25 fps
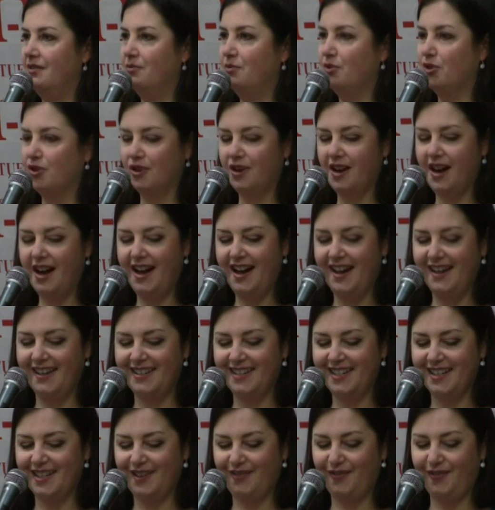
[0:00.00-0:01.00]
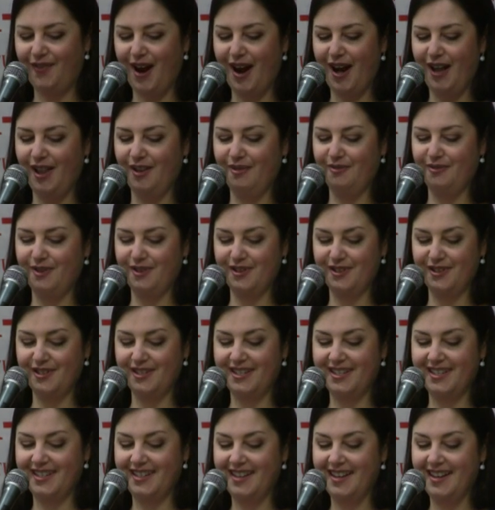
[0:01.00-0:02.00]
We're not just
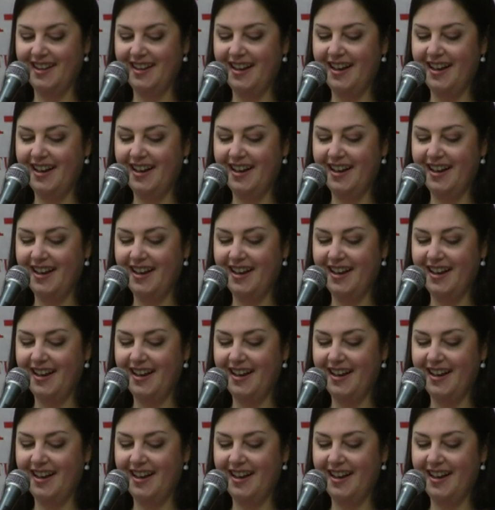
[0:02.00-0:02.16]
followers.